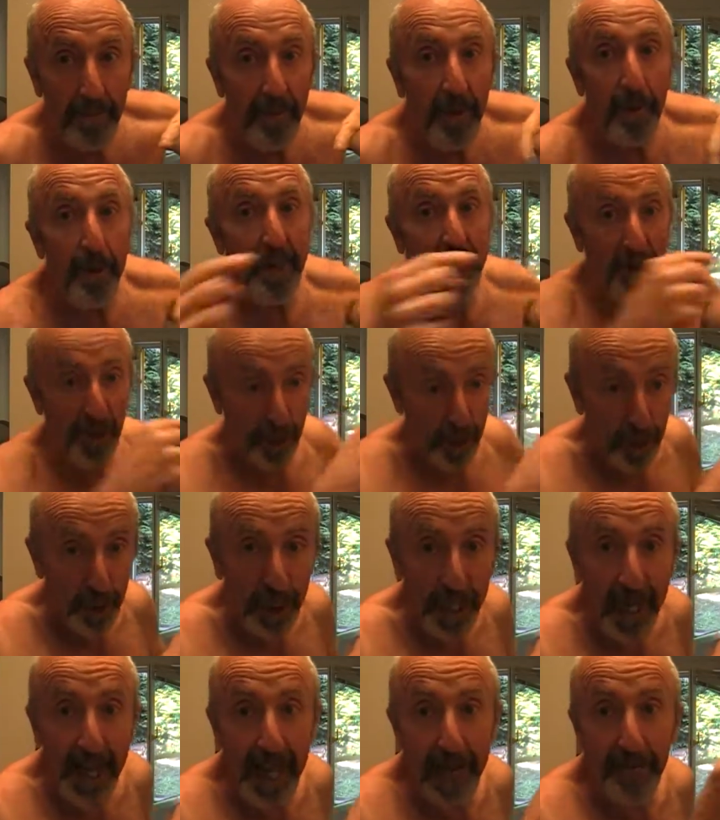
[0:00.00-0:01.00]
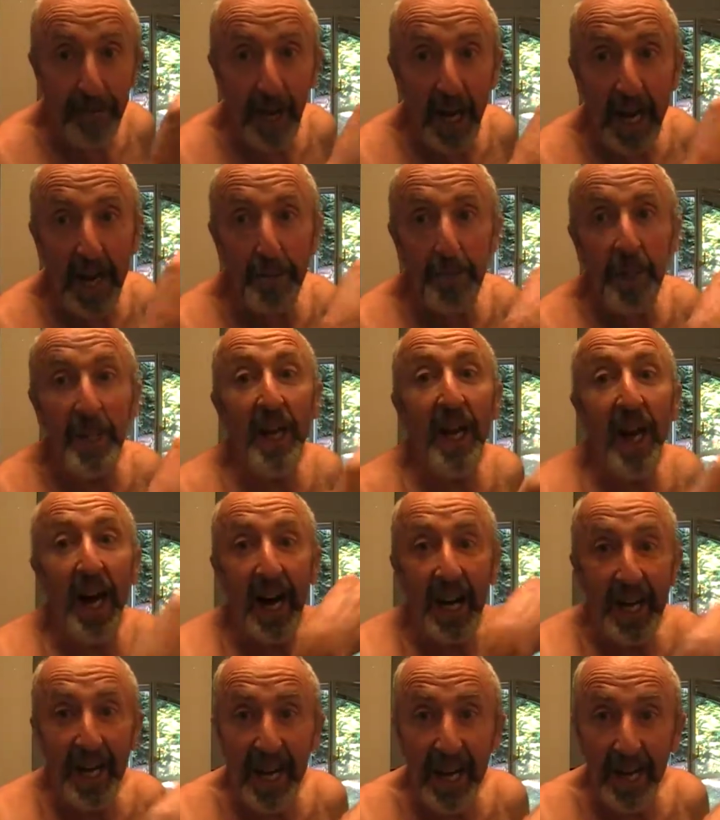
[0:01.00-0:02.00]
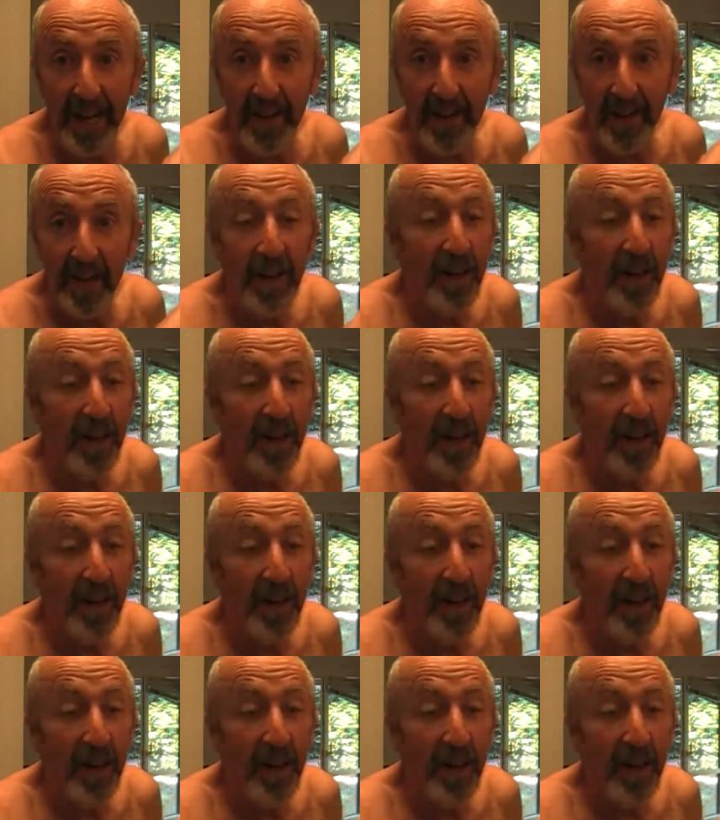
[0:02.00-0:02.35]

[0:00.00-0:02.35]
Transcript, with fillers: because you're going to have it happen again.